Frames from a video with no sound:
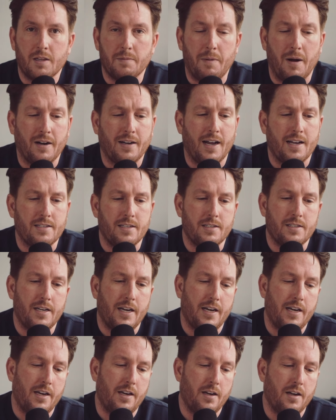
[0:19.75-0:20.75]
The podcast is
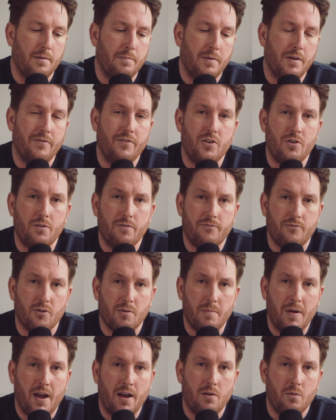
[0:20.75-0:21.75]
taking a bit of a new
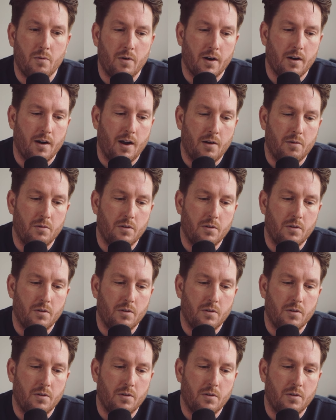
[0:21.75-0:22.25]
format where I